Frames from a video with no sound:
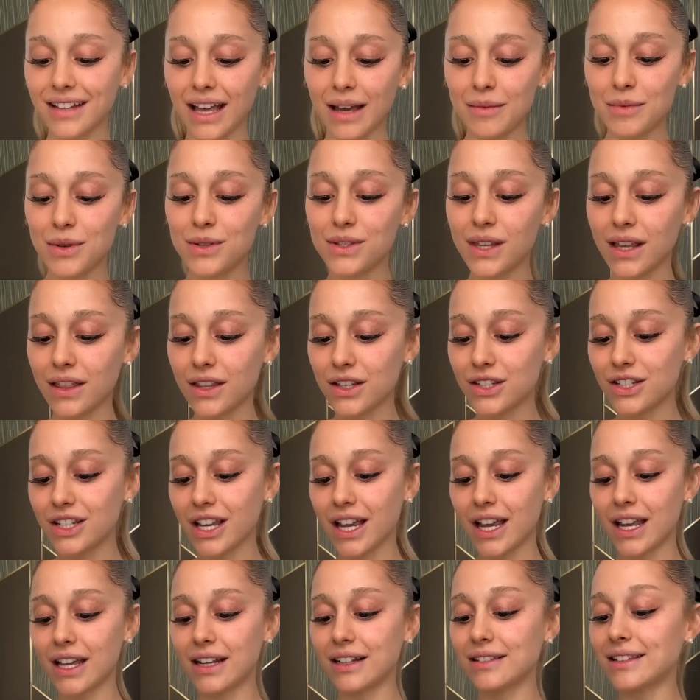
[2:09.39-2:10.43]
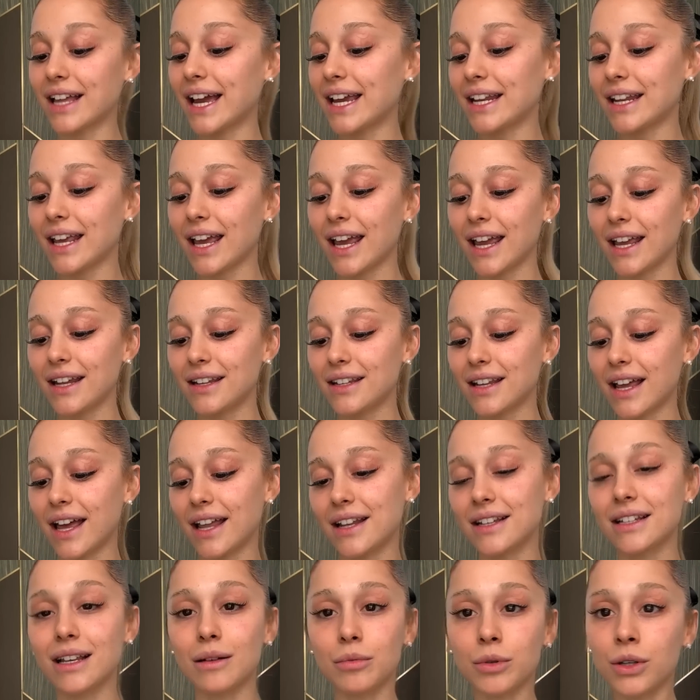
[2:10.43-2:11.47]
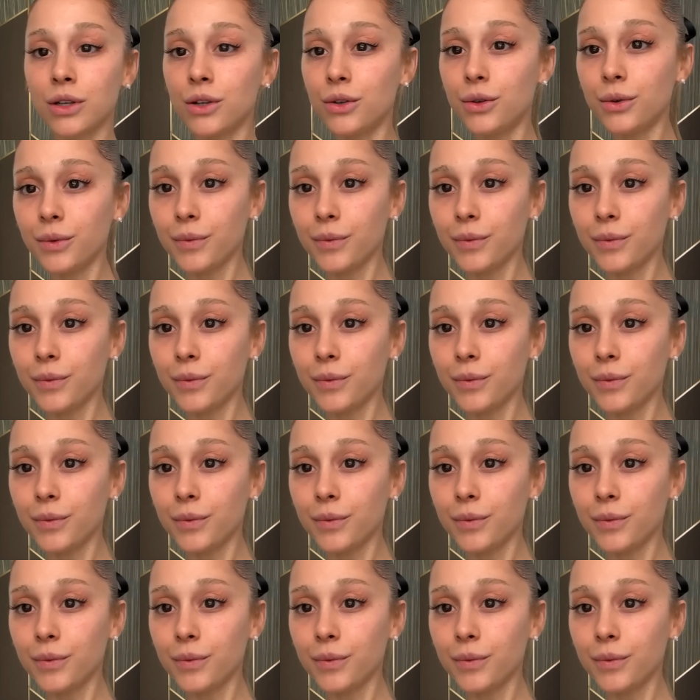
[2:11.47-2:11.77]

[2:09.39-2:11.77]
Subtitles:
I'm using the shade Light 8 NW.